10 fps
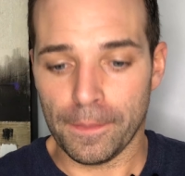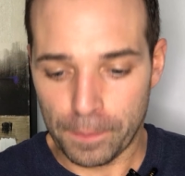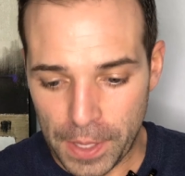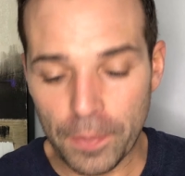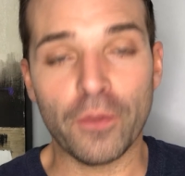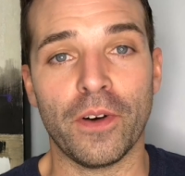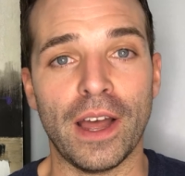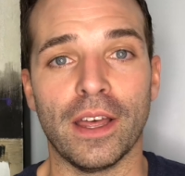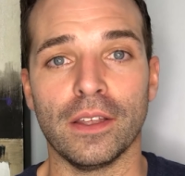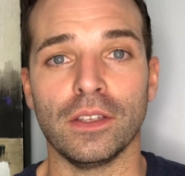people.
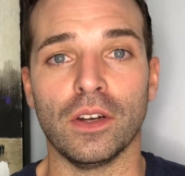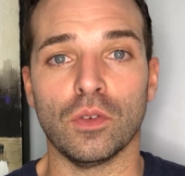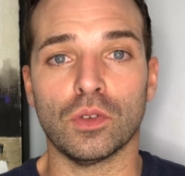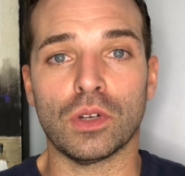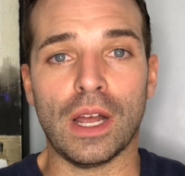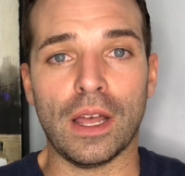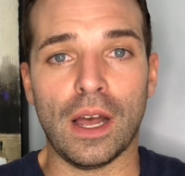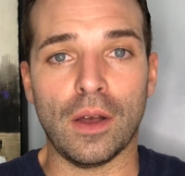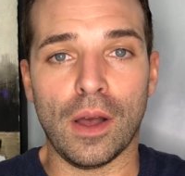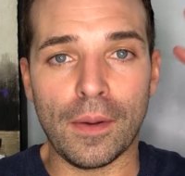
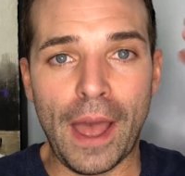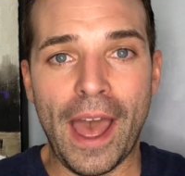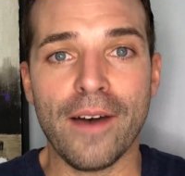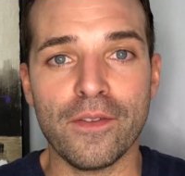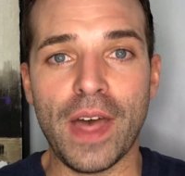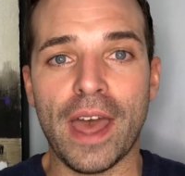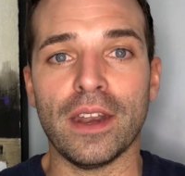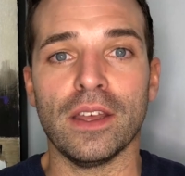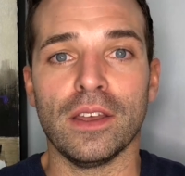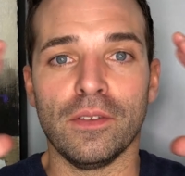I have
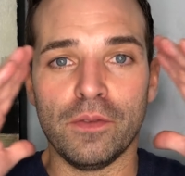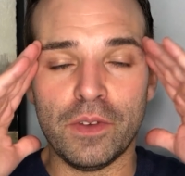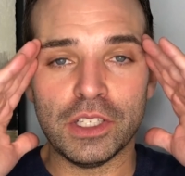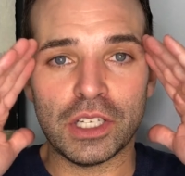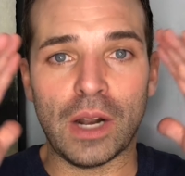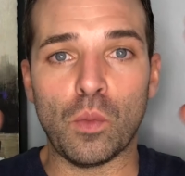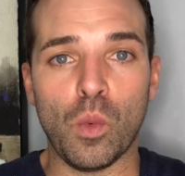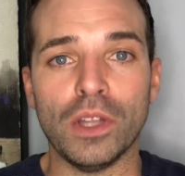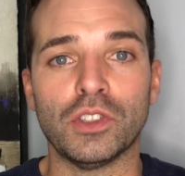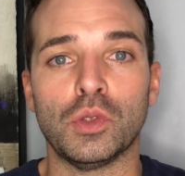that vision. I
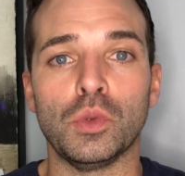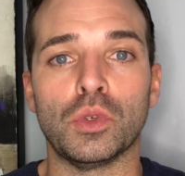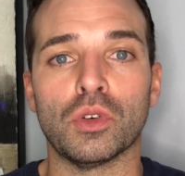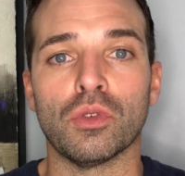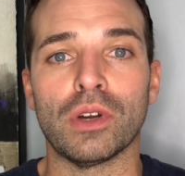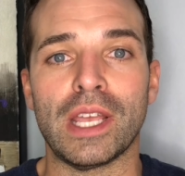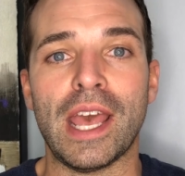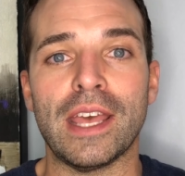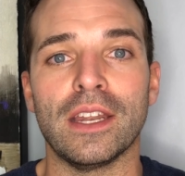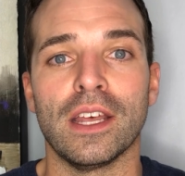want to
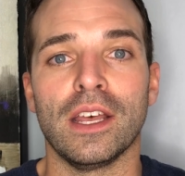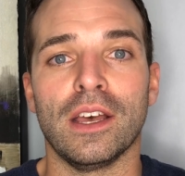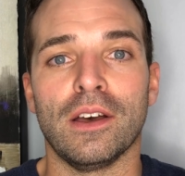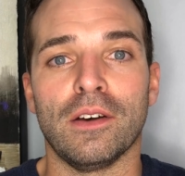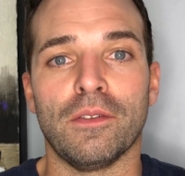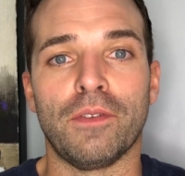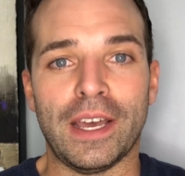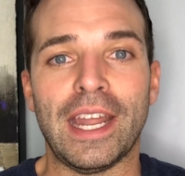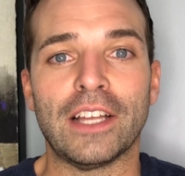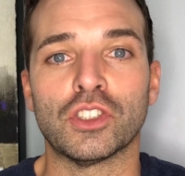create
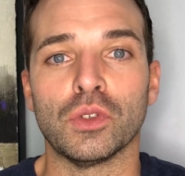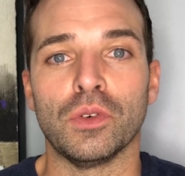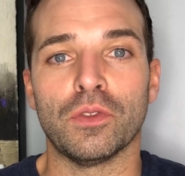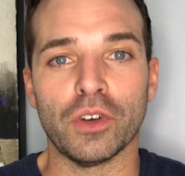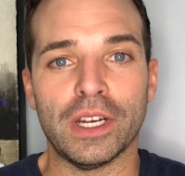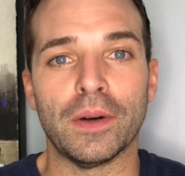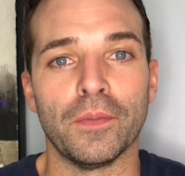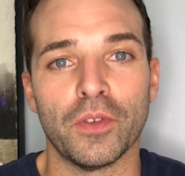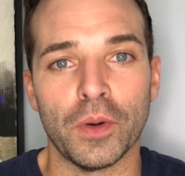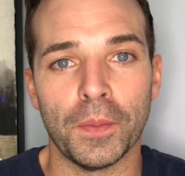financial freedom
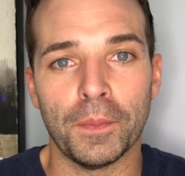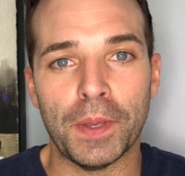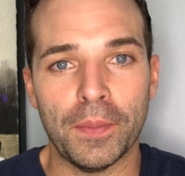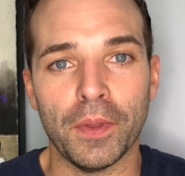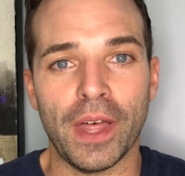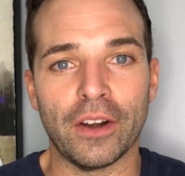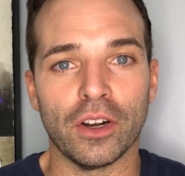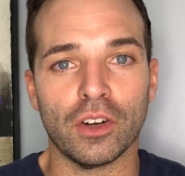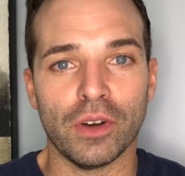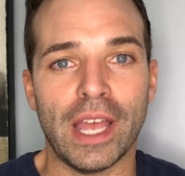for people that are
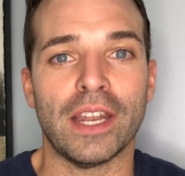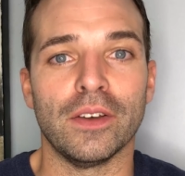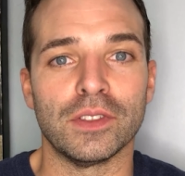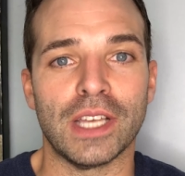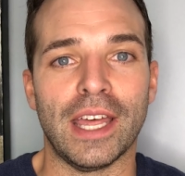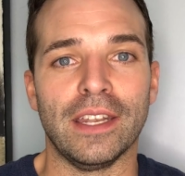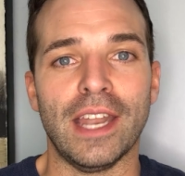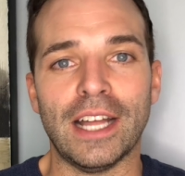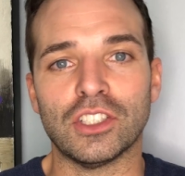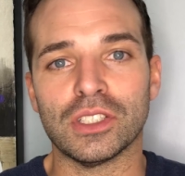creatives, and
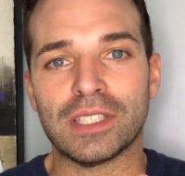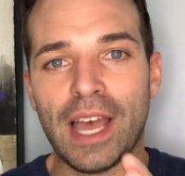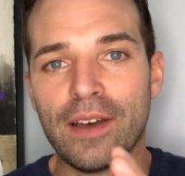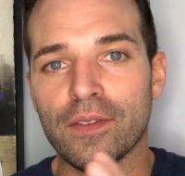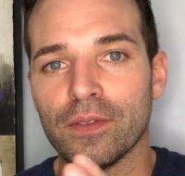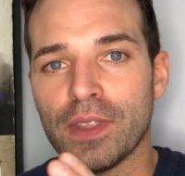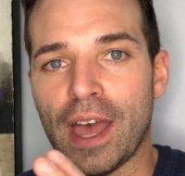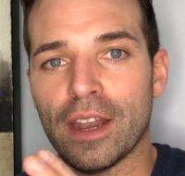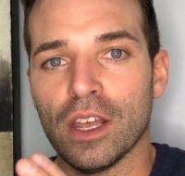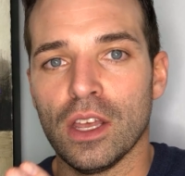not just have
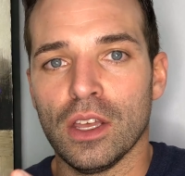that